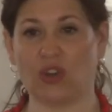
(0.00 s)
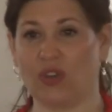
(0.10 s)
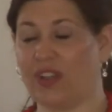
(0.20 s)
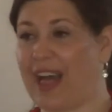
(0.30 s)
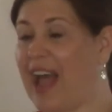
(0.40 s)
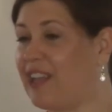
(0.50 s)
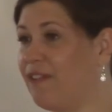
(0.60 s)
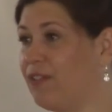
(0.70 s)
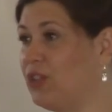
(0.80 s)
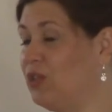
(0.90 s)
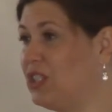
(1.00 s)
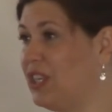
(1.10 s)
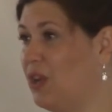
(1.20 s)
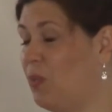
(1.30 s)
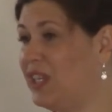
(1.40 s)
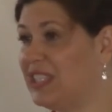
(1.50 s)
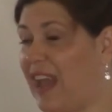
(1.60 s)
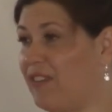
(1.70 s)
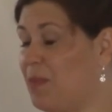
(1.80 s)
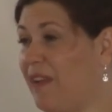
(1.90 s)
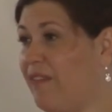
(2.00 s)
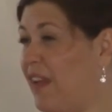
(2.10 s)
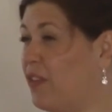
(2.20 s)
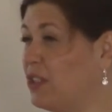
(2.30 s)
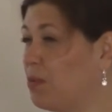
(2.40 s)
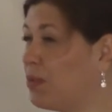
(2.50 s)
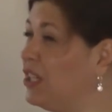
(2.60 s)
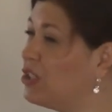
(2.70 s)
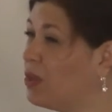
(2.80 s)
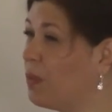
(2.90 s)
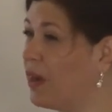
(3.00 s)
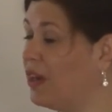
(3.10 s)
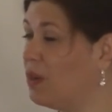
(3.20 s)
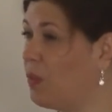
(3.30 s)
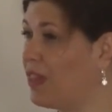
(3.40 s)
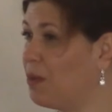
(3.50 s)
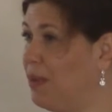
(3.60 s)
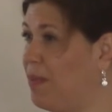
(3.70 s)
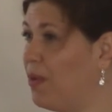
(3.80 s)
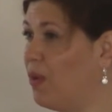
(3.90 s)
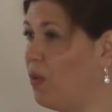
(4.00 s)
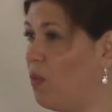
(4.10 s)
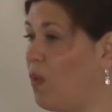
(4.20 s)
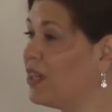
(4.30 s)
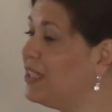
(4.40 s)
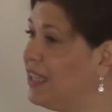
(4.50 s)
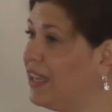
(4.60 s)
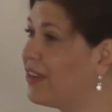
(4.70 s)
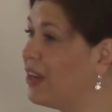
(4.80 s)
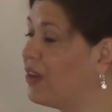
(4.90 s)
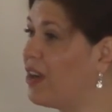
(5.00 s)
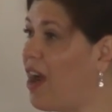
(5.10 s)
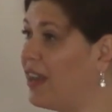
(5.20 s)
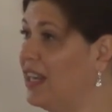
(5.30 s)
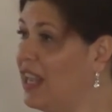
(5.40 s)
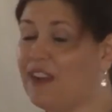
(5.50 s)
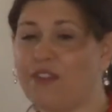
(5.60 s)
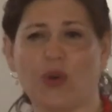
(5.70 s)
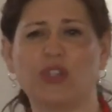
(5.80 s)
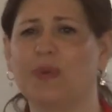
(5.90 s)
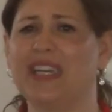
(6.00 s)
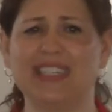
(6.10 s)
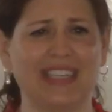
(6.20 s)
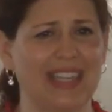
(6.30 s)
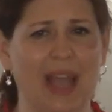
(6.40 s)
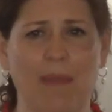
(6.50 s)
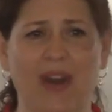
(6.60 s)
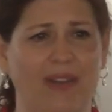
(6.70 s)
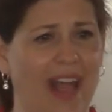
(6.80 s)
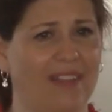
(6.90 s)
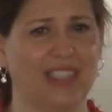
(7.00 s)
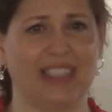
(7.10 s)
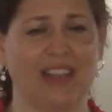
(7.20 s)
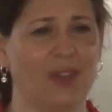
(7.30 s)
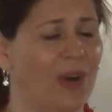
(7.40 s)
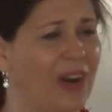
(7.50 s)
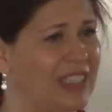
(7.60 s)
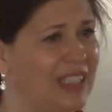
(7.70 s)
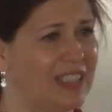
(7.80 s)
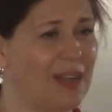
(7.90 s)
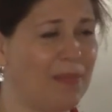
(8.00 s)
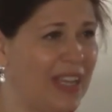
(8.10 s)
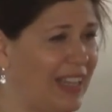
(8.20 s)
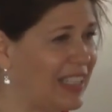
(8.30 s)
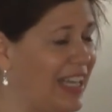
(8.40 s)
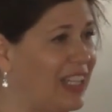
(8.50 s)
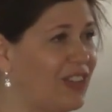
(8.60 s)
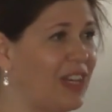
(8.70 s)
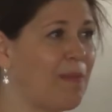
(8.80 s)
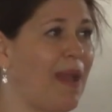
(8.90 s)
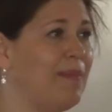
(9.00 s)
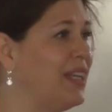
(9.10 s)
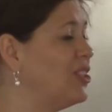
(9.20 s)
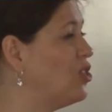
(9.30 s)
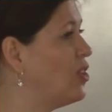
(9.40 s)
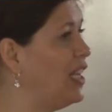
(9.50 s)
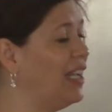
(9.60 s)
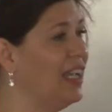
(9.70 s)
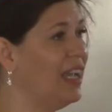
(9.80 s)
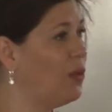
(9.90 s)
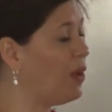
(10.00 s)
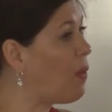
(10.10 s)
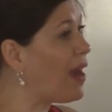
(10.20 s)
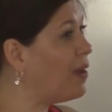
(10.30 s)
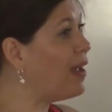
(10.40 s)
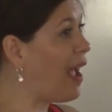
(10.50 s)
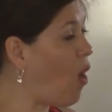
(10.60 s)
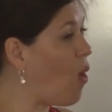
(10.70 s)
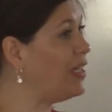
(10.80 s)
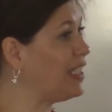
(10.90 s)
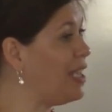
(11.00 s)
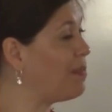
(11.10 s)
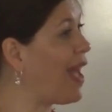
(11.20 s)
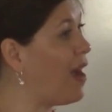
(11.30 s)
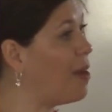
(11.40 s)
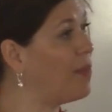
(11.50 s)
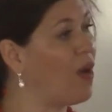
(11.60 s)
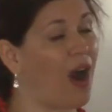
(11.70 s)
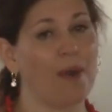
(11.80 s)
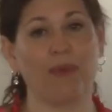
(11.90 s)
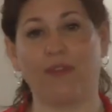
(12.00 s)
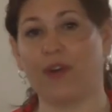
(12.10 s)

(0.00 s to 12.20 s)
the lack of fruit, we just have to be faithful to preach the word, whether people want to hear it or not. And of course, we need to examine our lives and say, Lord, is there something that's hindering my ministry? We want to always keep that humble heart before